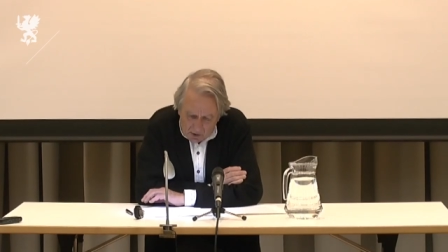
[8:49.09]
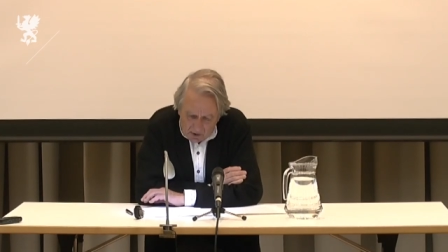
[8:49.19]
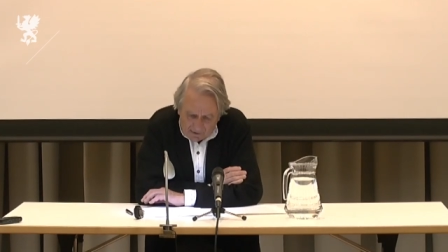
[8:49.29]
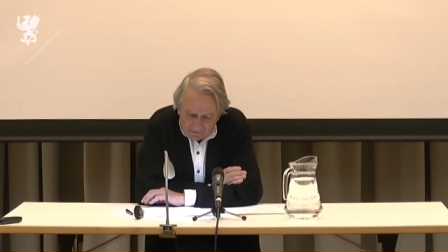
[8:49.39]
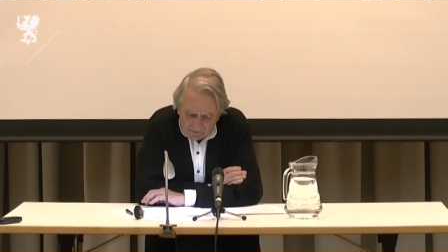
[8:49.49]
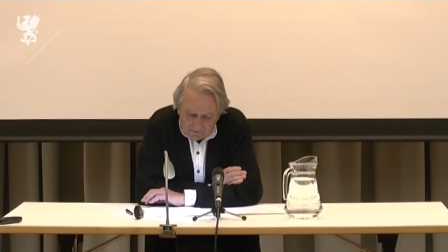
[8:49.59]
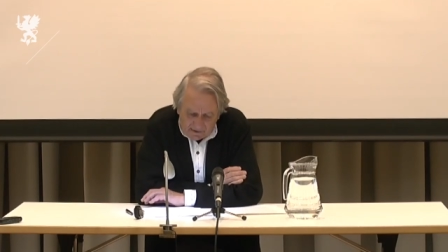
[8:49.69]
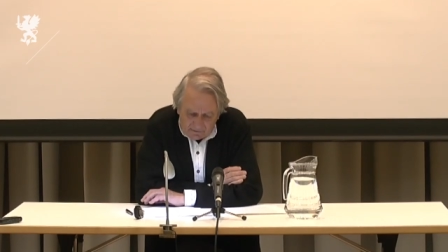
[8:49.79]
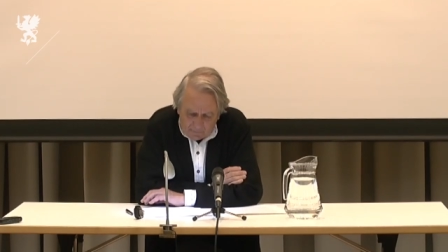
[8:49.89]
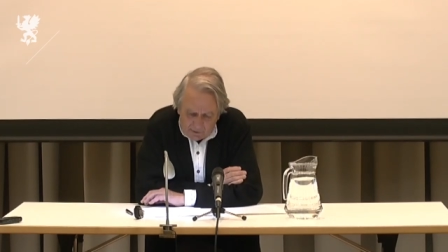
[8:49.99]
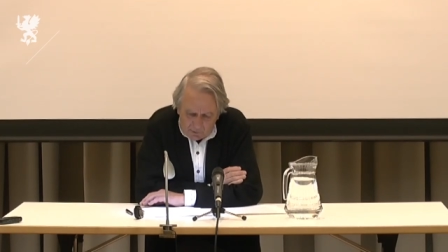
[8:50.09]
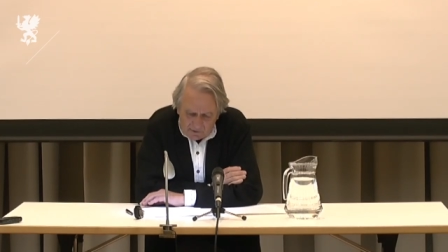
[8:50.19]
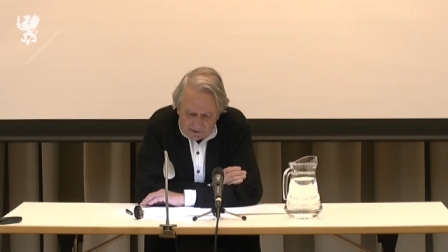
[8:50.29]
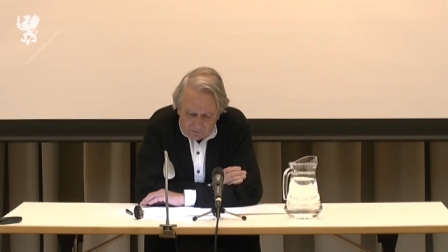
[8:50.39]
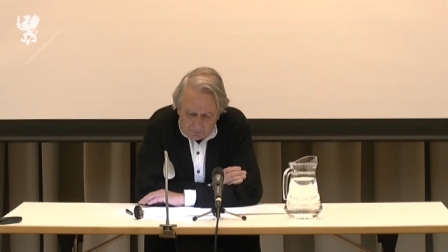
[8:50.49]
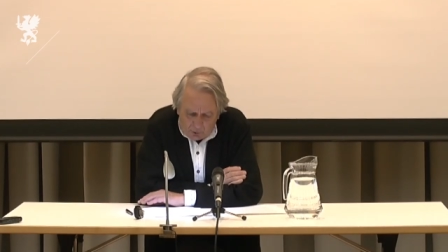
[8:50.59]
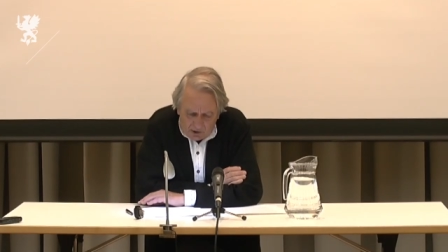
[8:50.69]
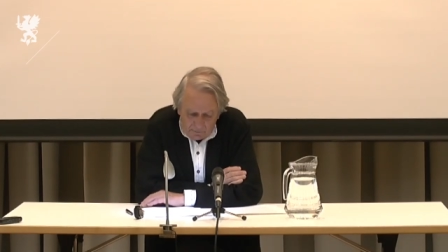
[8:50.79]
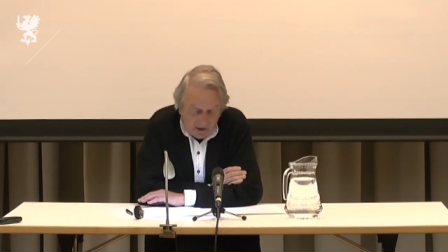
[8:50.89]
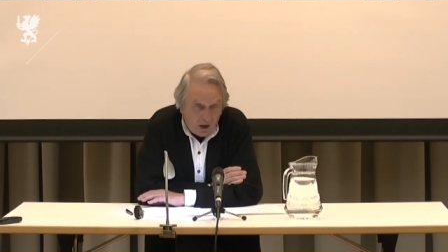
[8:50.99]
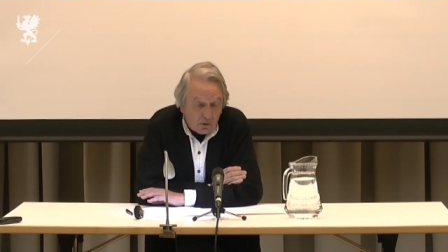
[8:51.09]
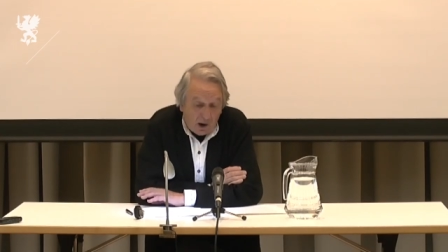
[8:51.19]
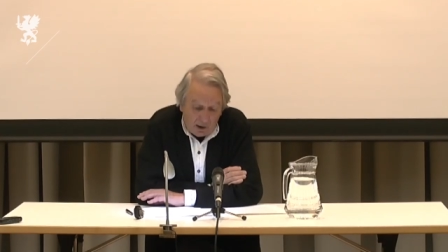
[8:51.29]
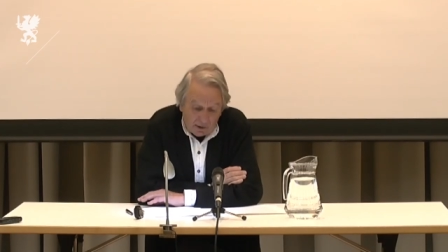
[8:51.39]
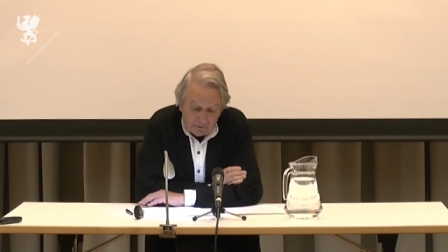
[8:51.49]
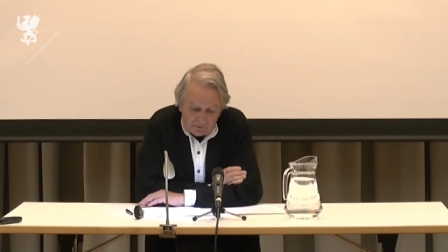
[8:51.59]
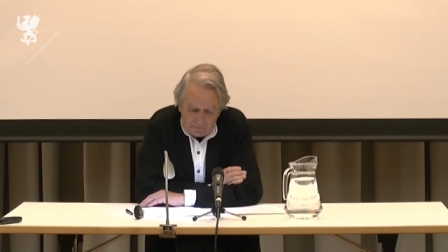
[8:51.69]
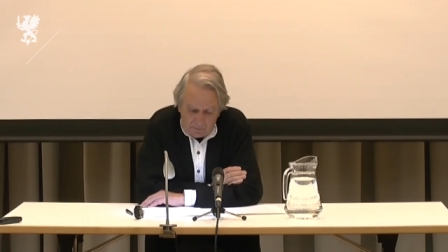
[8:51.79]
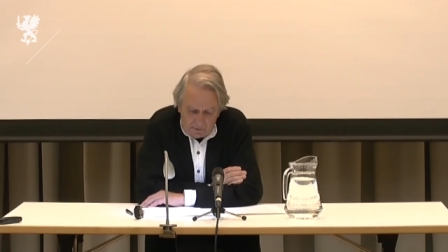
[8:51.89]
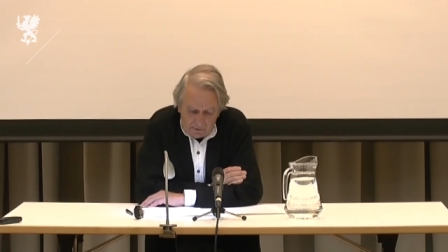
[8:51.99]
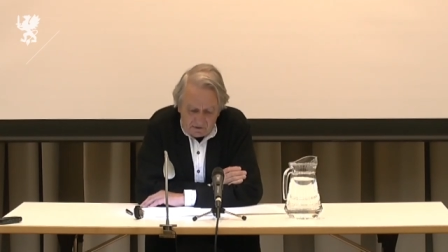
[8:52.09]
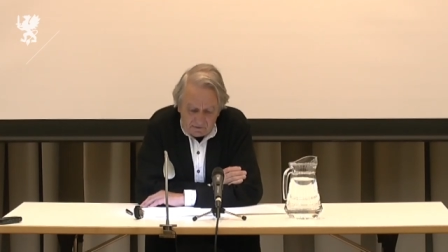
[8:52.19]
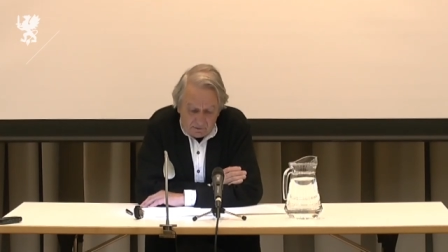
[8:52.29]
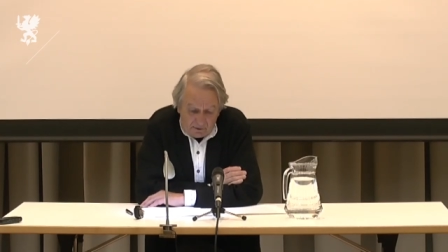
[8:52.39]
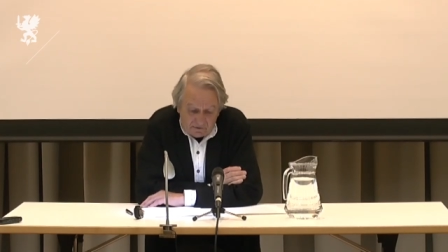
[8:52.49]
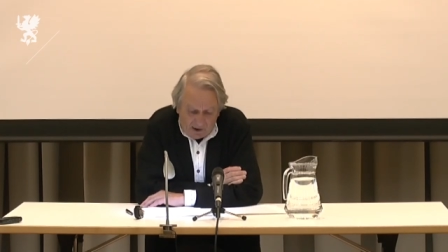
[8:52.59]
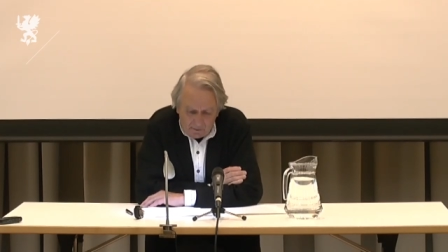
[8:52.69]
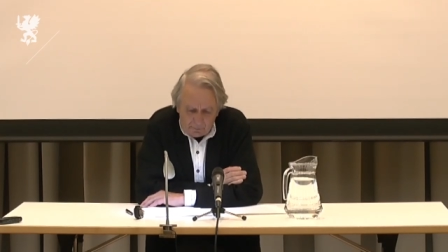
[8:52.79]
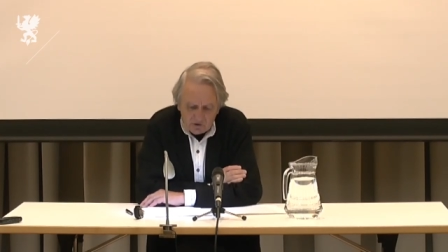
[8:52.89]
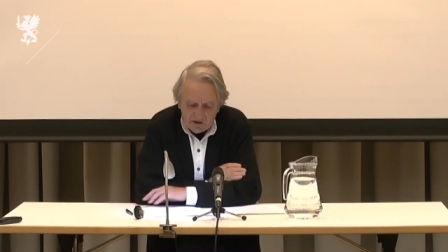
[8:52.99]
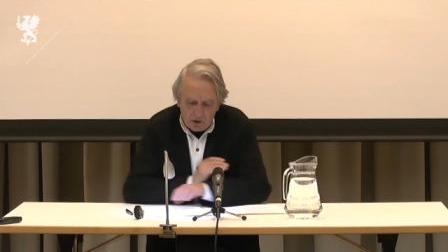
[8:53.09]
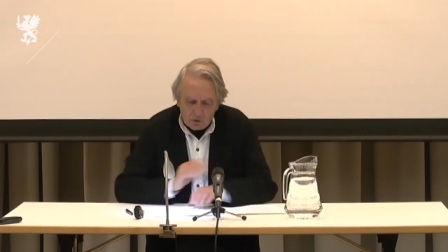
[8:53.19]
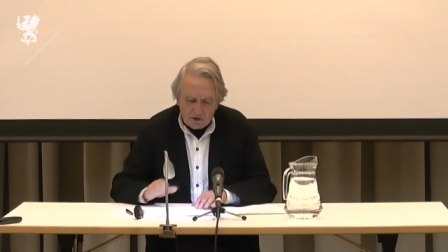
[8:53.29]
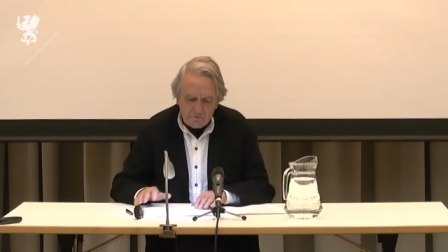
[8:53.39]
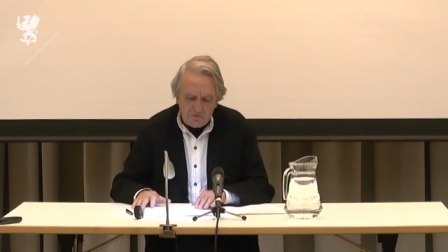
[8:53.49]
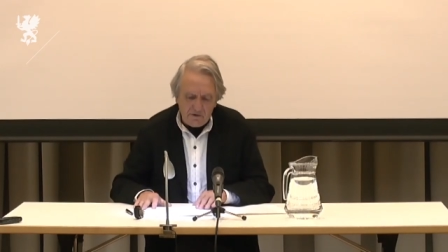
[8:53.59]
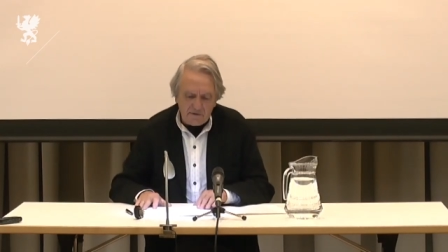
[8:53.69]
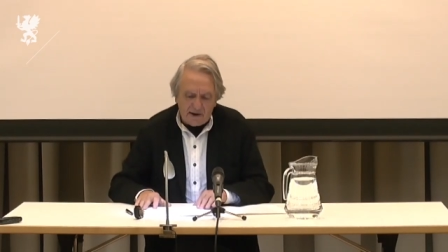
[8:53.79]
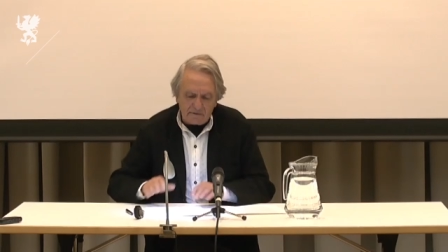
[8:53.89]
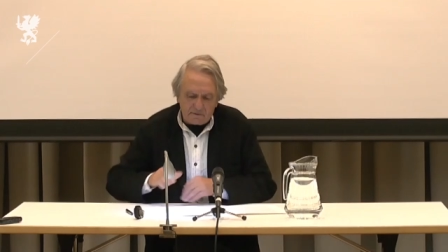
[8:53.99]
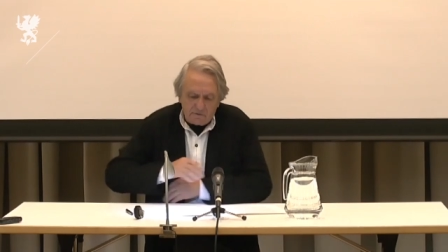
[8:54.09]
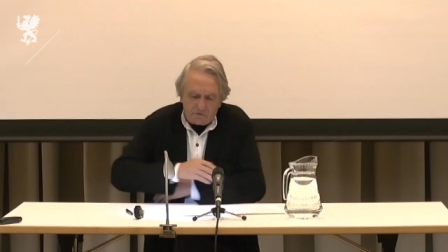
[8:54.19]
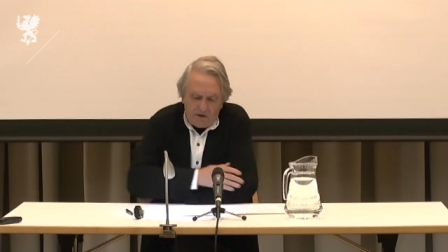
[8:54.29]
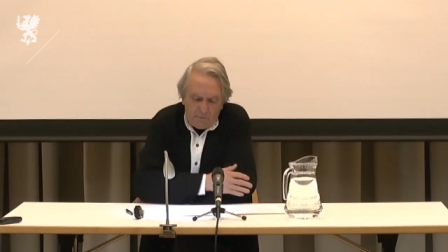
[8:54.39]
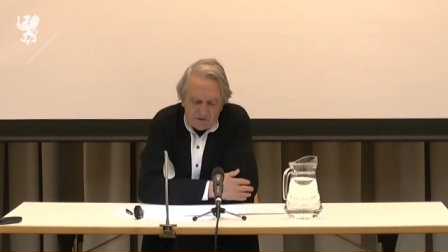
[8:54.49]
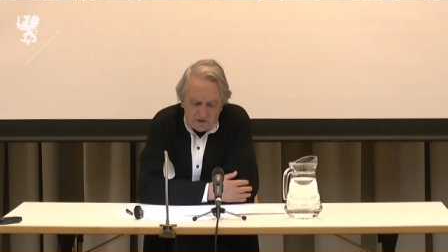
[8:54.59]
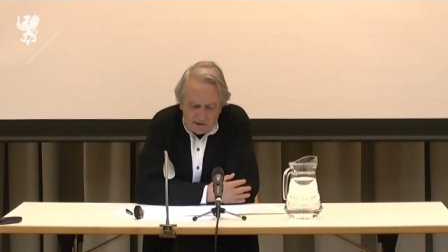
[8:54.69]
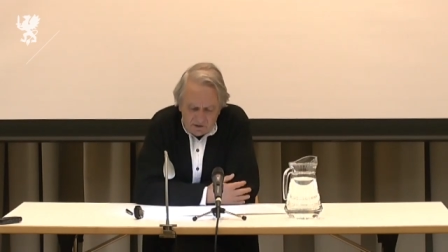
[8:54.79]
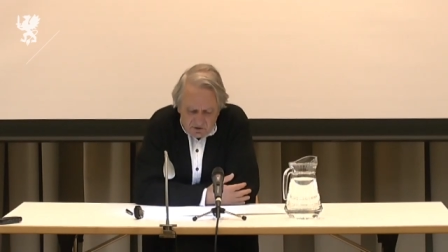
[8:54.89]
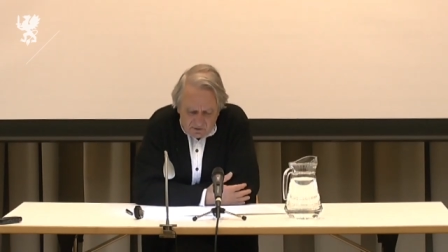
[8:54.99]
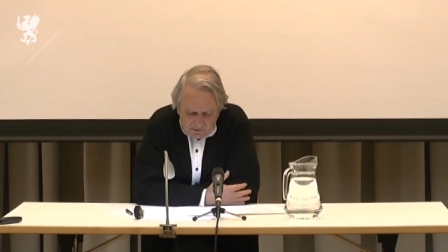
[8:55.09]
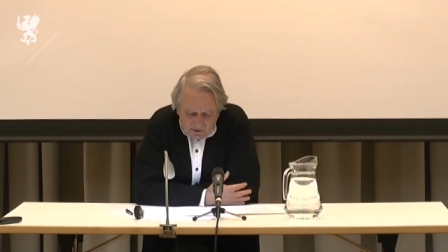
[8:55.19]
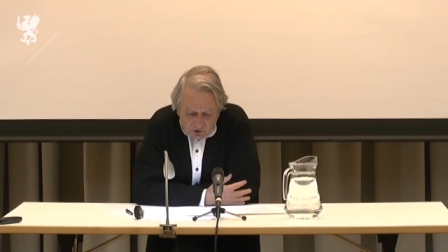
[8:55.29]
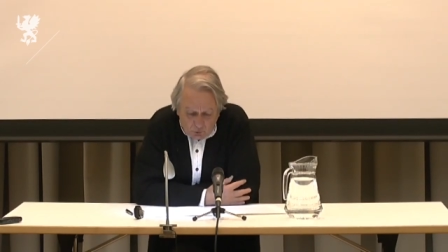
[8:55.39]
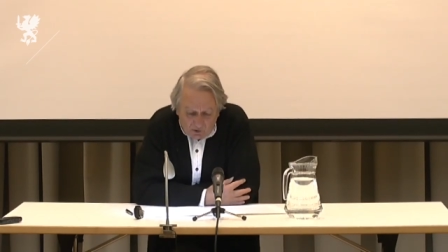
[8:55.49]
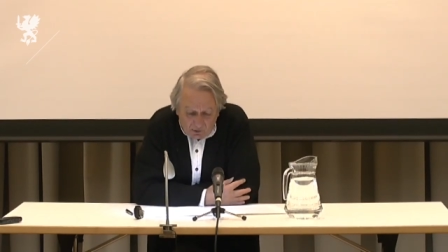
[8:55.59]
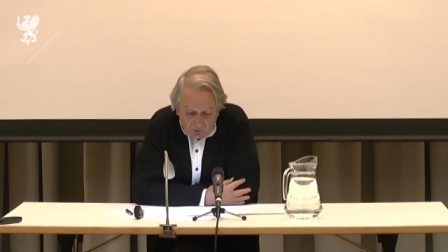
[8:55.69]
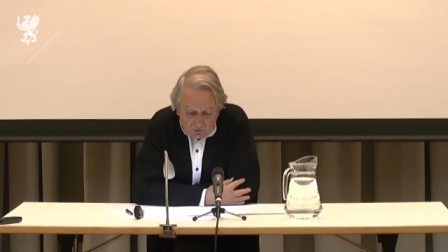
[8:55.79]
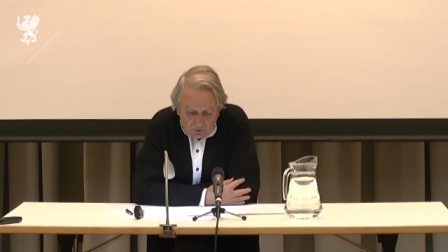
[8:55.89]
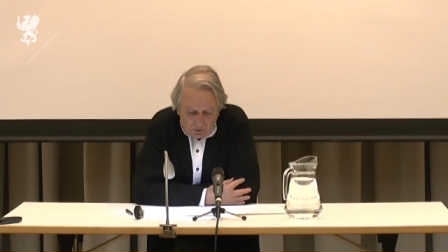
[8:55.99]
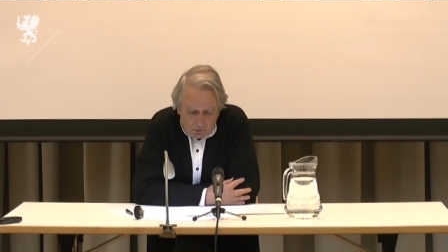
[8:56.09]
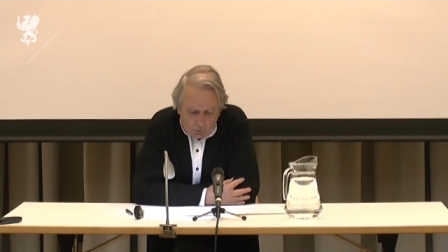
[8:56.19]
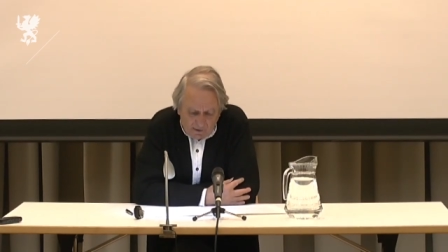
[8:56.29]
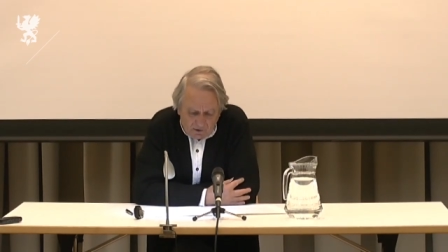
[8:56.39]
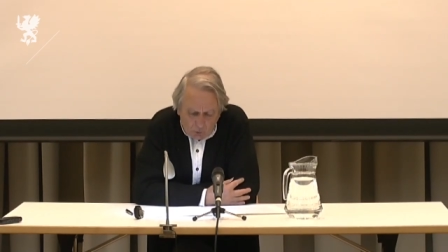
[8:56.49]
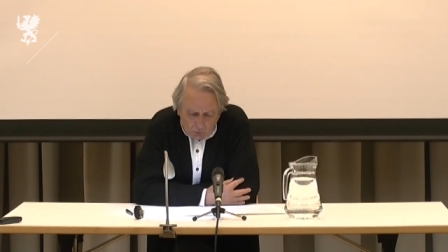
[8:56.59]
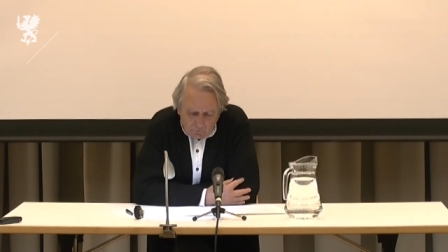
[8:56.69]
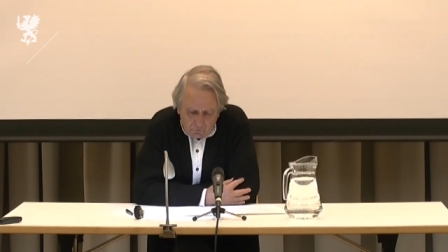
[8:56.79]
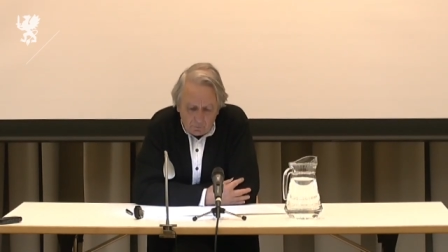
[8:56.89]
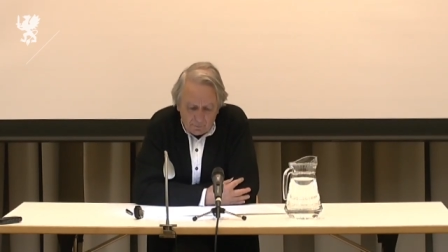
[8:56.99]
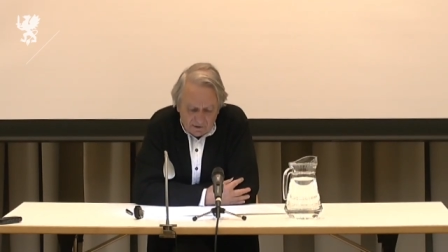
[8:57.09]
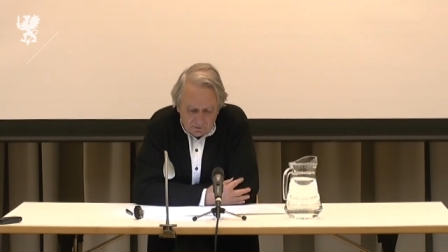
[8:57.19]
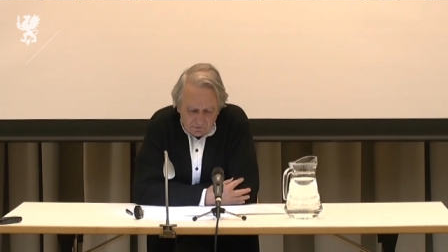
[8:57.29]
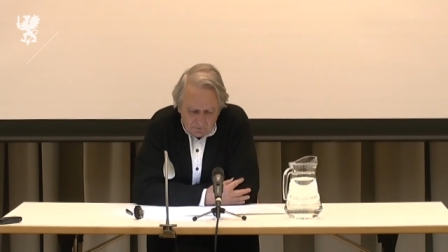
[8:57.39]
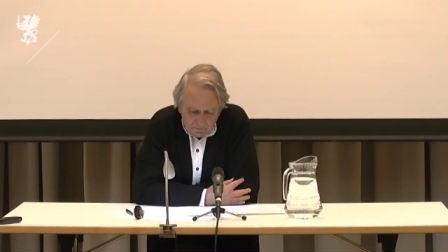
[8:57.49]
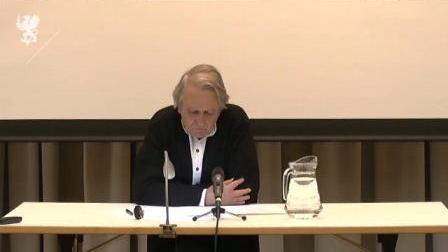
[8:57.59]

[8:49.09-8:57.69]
Yes, yet America is a poem in our eyes. It is, its ample geography dazzles the imagination and it will not wait long for meters.